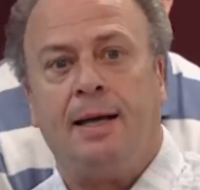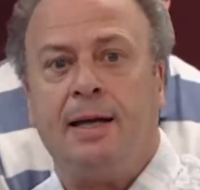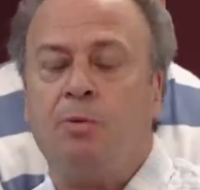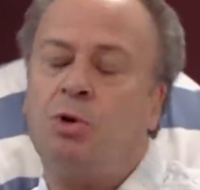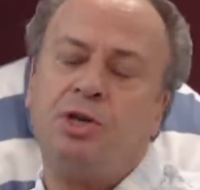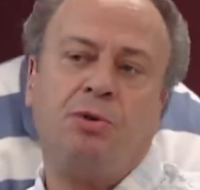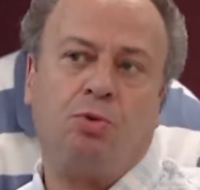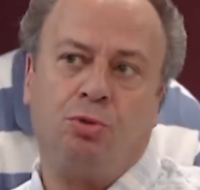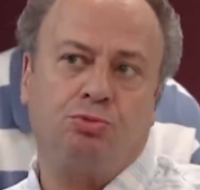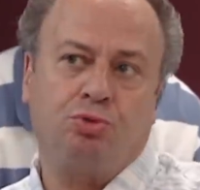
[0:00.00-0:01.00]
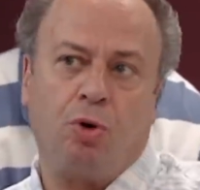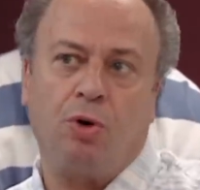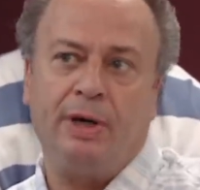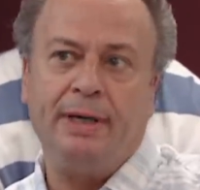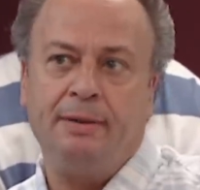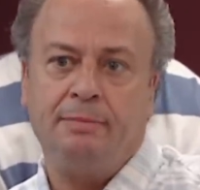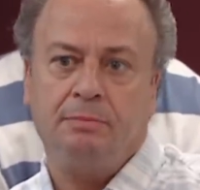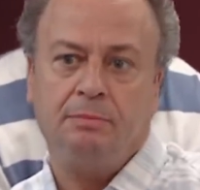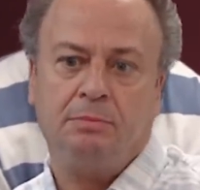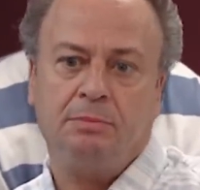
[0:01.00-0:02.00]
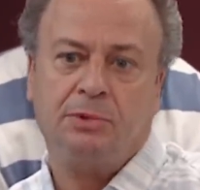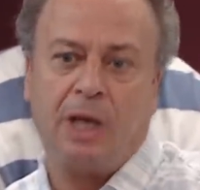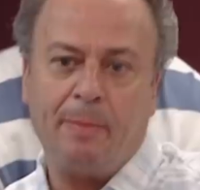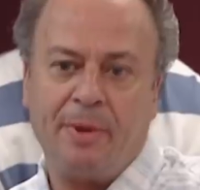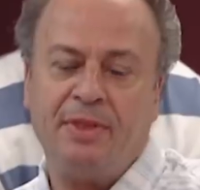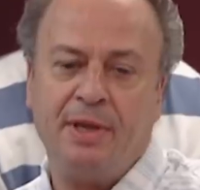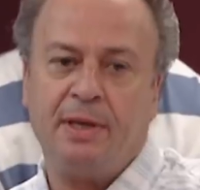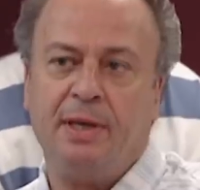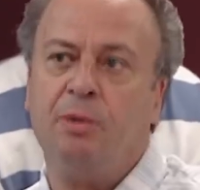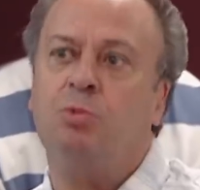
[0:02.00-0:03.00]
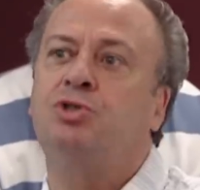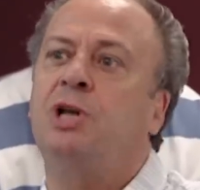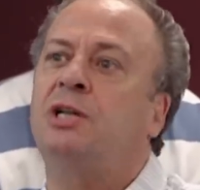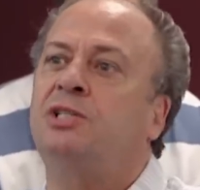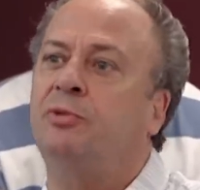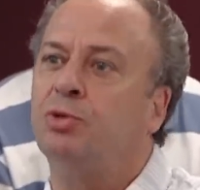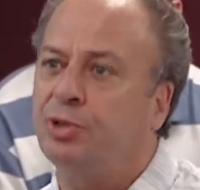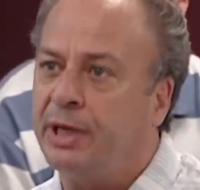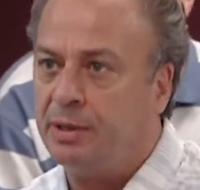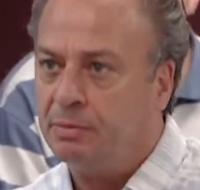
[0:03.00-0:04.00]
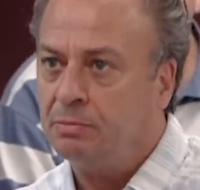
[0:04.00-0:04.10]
It wasn't controlling type of thing. It was just a routine.